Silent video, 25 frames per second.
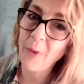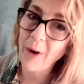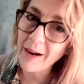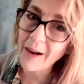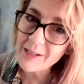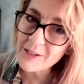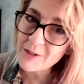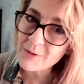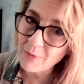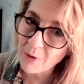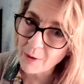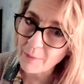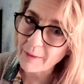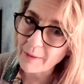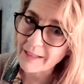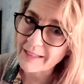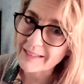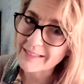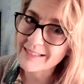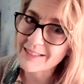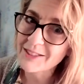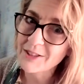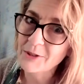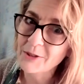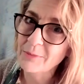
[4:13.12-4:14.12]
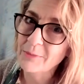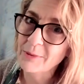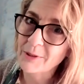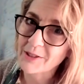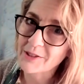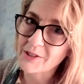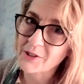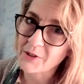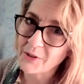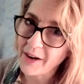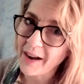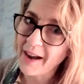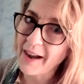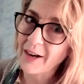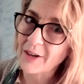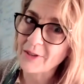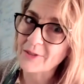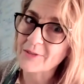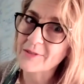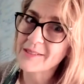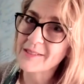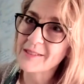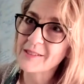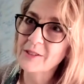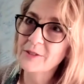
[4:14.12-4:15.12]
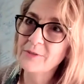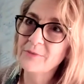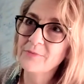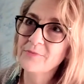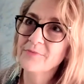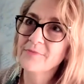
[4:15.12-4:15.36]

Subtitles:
wise woman who built her house,